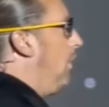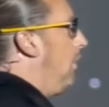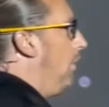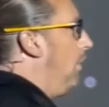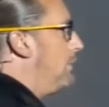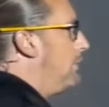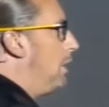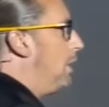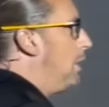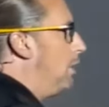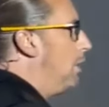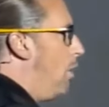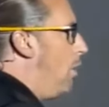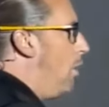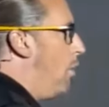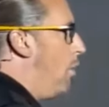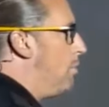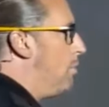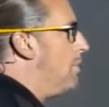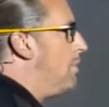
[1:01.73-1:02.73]
on the
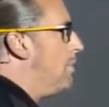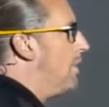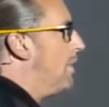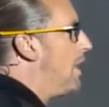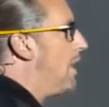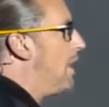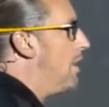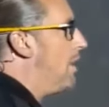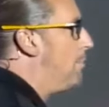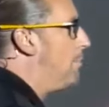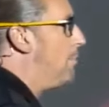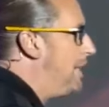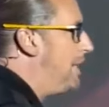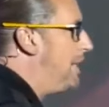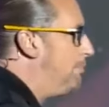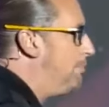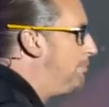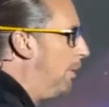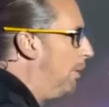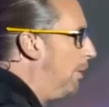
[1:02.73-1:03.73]
globe than there are
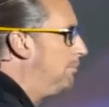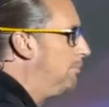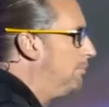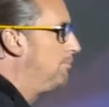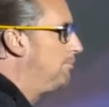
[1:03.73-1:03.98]
people.